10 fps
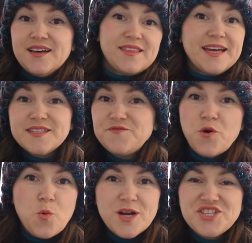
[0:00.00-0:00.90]
Thanks
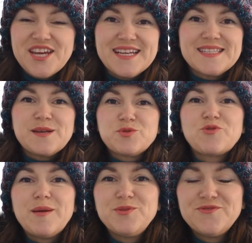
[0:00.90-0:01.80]
for watching,
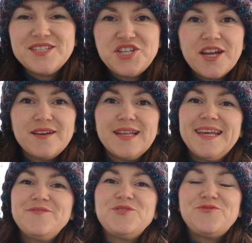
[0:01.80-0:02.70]
subscribe to the channel,
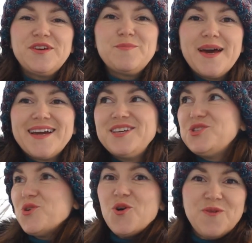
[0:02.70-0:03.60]
leave your feedback,
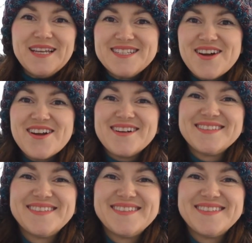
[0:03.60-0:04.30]
enjoy winter!